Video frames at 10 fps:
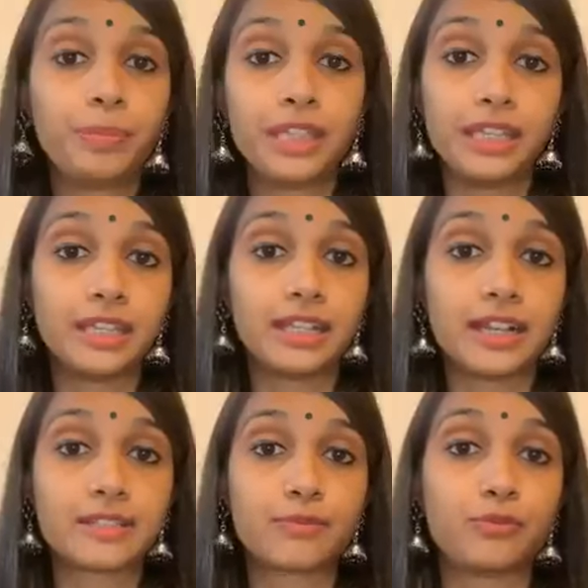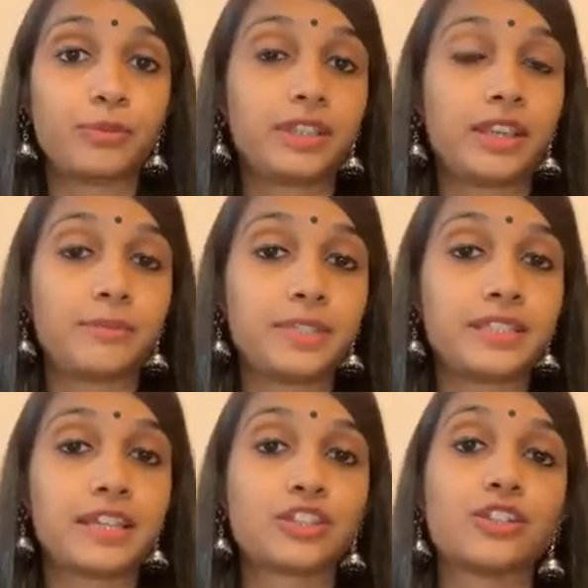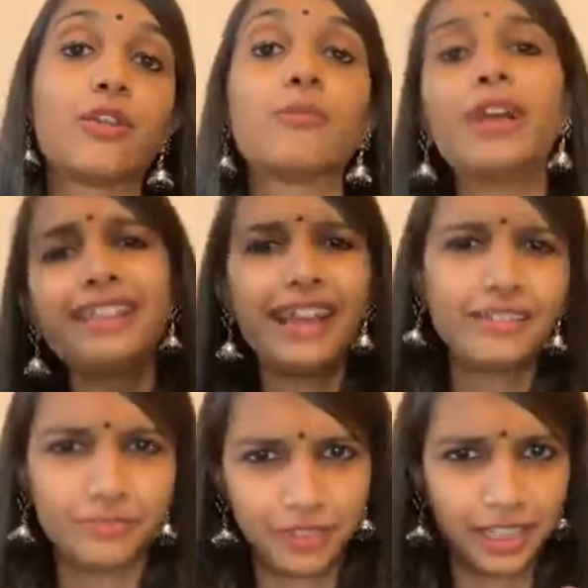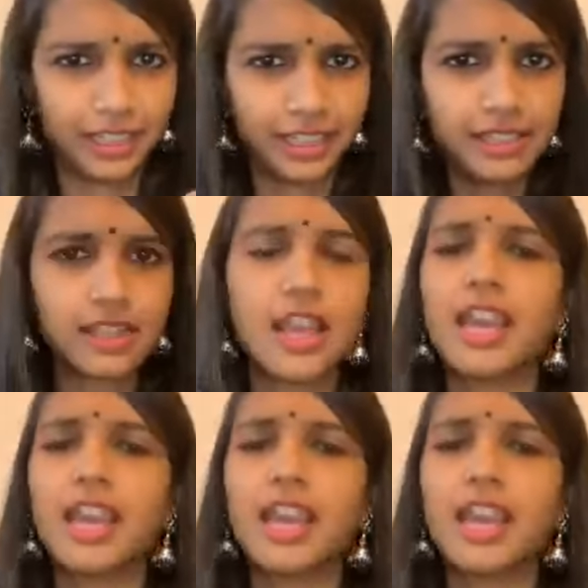be in a dance movement therapy session? Well, that varies.